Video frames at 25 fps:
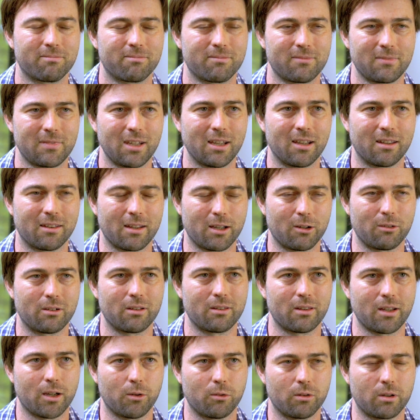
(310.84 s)
yeah,
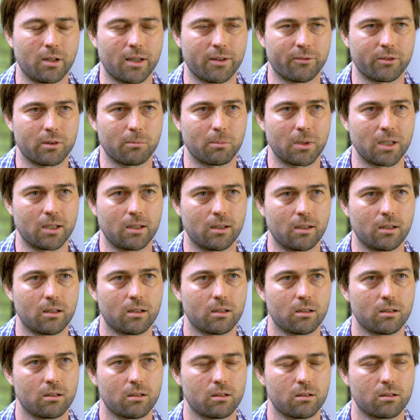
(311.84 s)
that would have to be
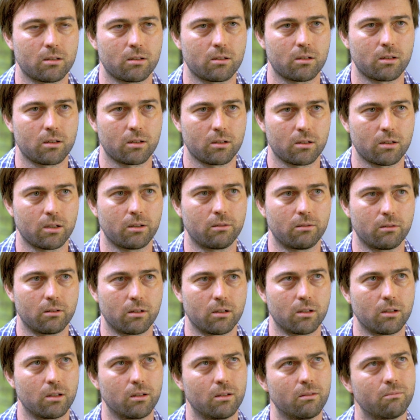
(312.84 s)

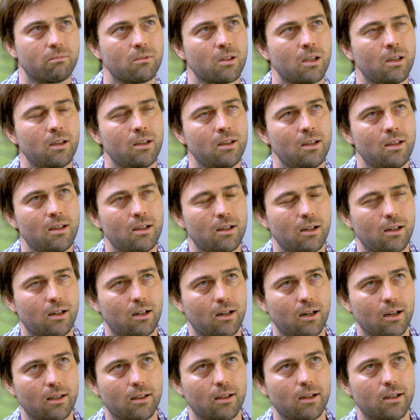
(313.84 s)
a
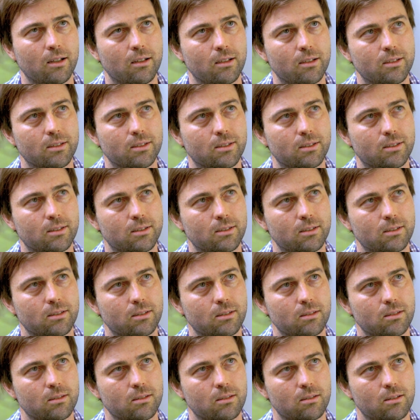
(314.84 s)
highlight.
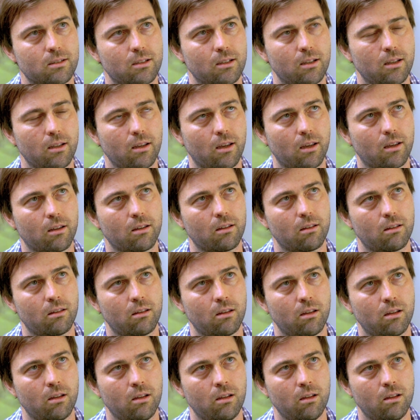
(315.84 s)

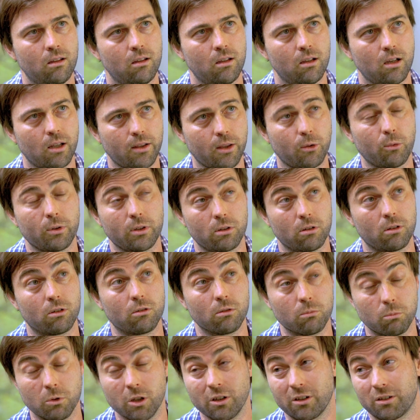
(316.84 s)
I think we do
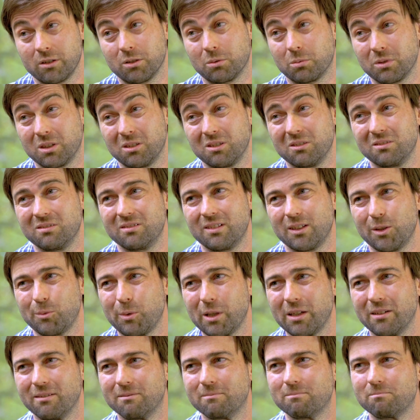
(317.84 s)
good work as well. I
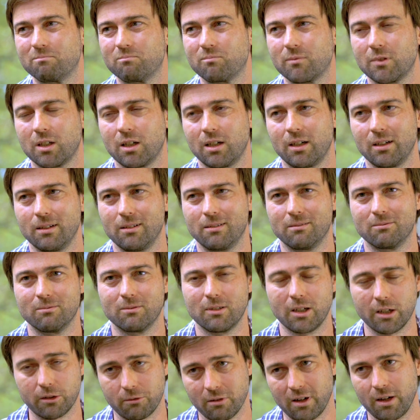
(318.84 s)
mean, I
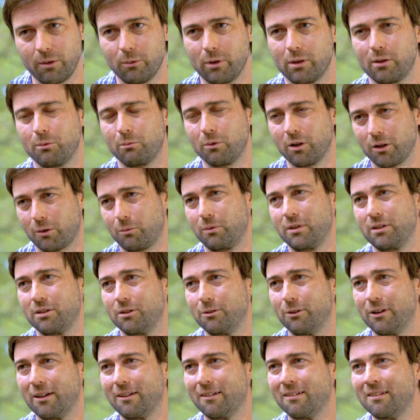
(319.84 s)
agree with the work we're
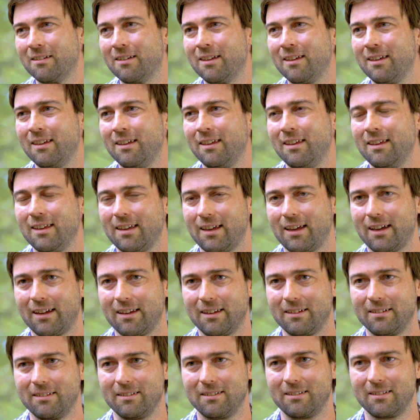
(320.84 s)
doing,
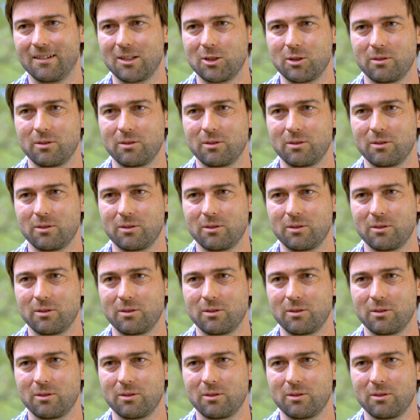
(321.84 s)
and